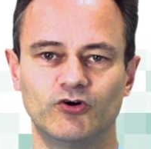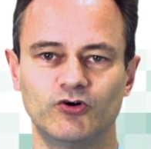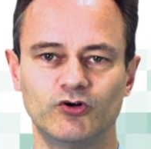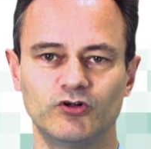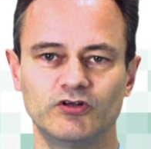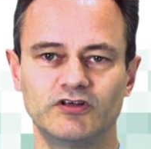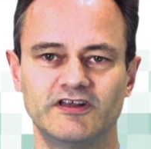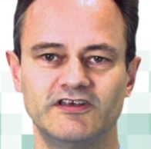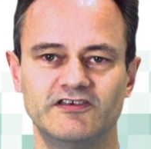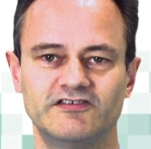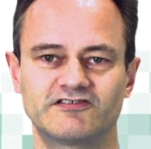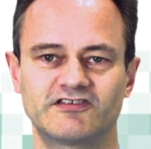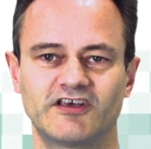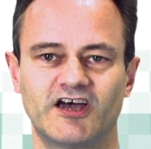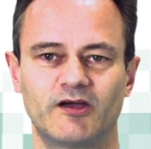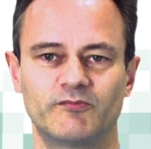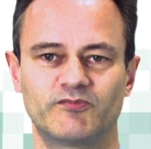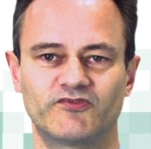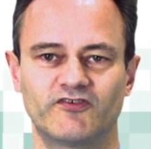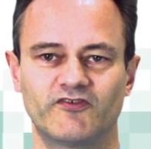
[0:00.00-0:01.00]
all these
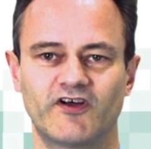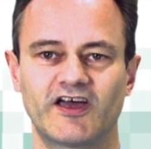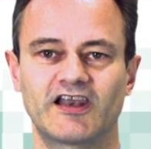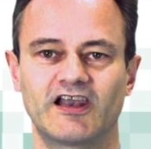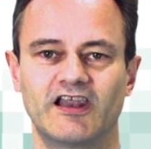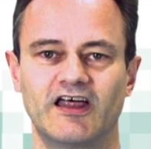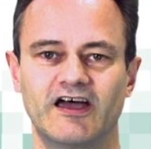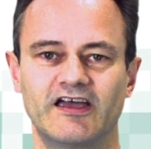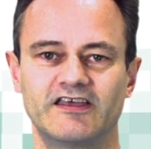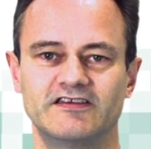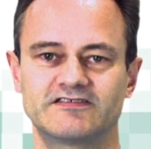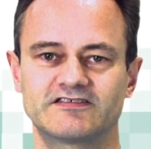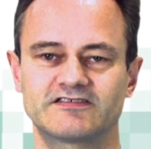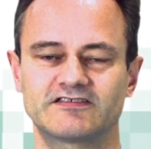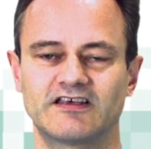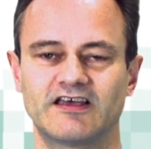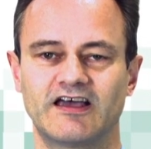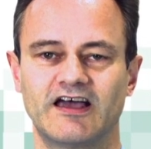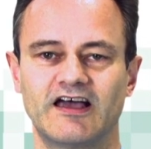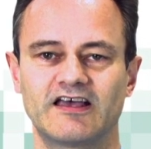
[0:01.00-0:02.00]
types of
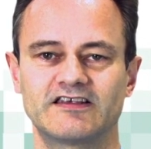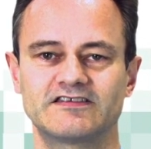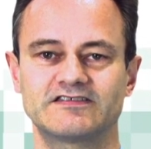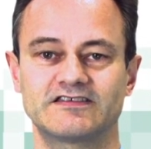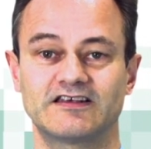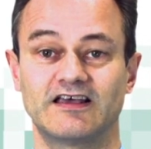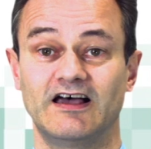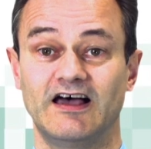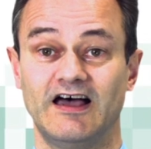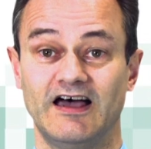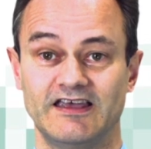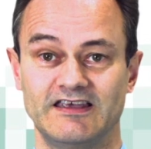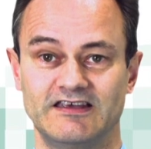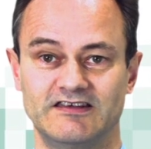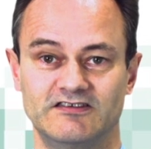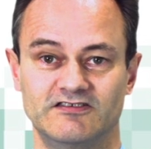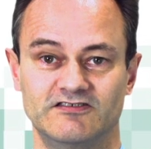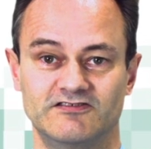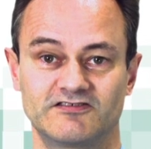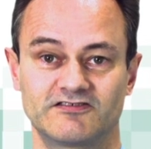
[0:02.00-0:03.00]
analytes as
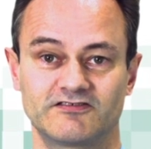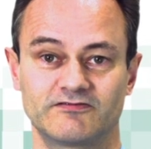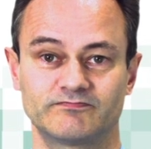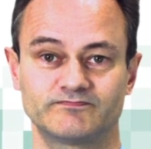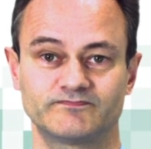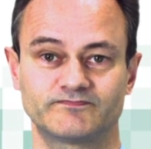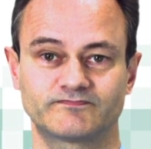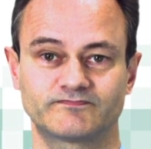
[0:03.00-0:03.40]
ions.